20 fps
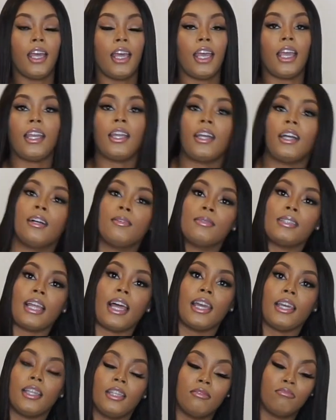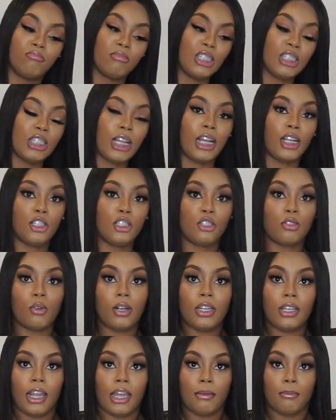and it comes like it's like a
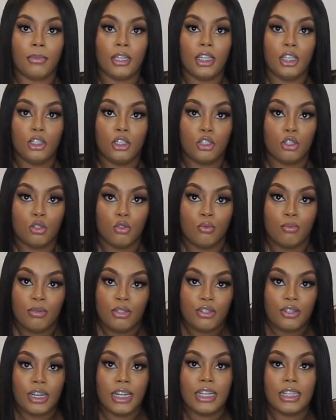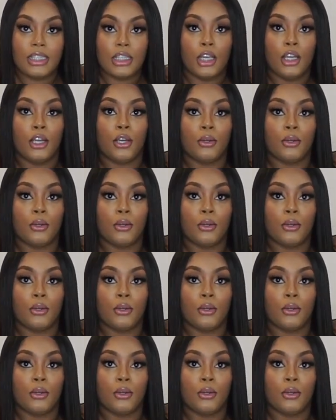short like mini tube dress